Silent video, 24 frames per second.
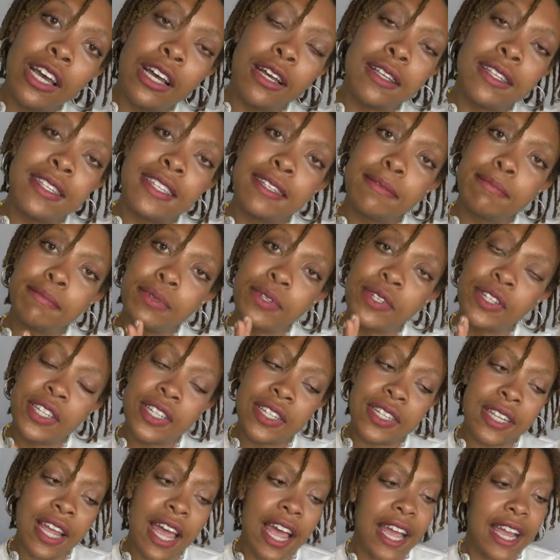um, simple
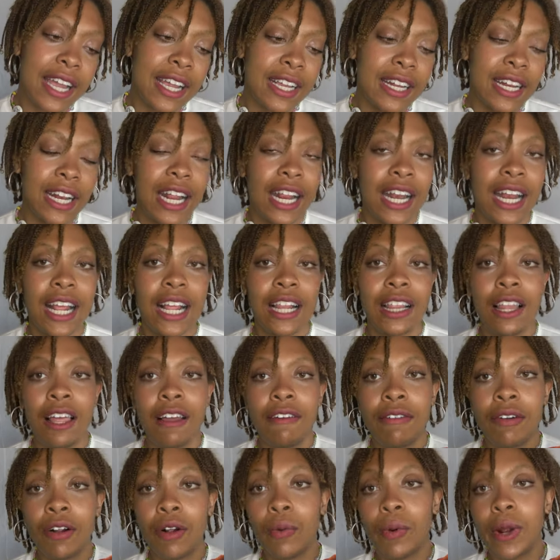design and I
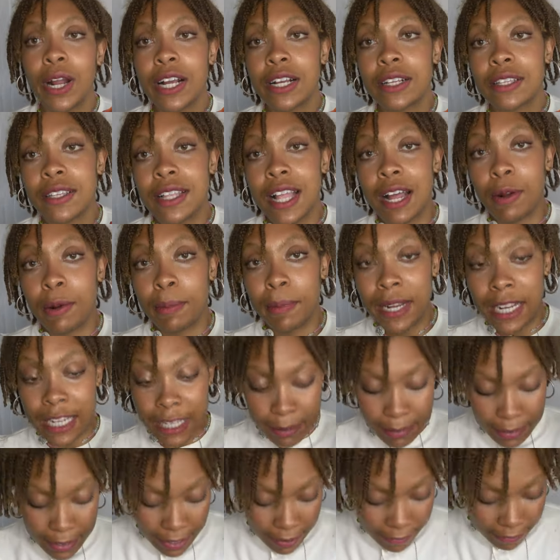love her work. So that
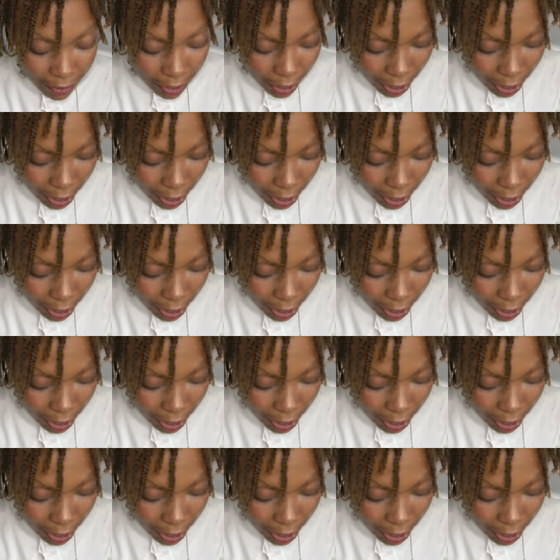reminds me of